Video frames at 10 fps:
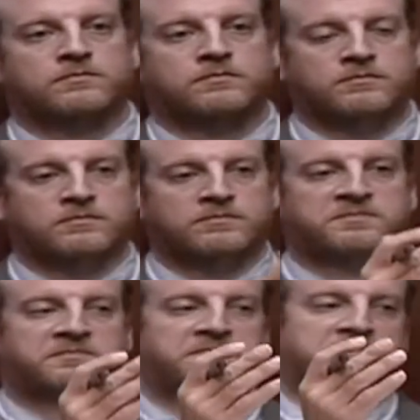
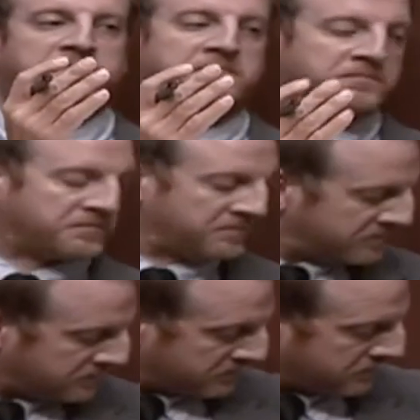
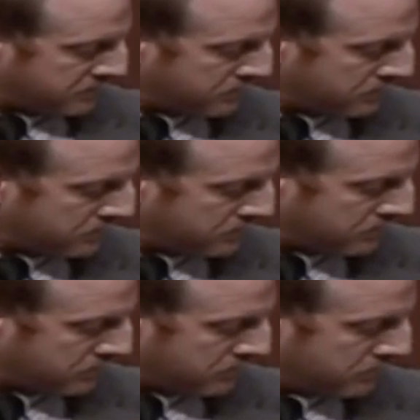
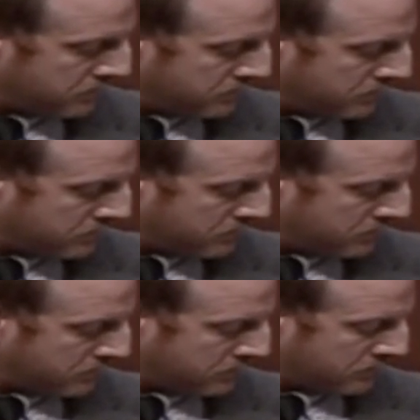
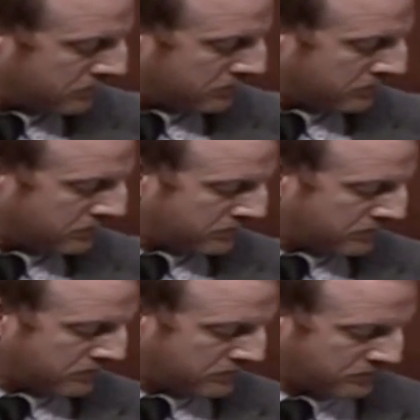
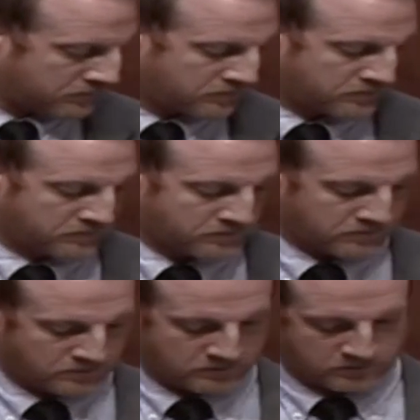
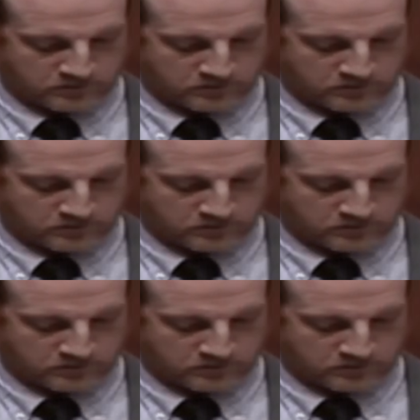[no speech]